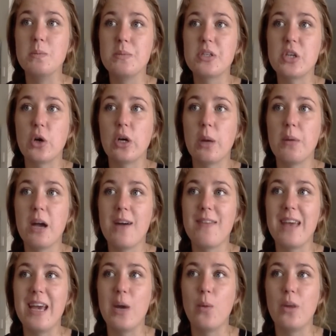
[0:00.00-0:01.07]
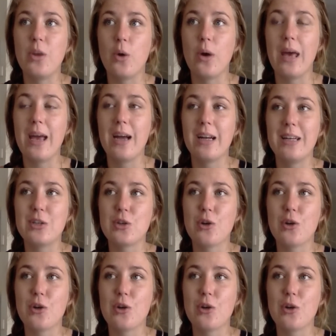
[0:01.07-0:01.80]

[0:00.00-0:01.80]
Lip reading: So coming over here with your English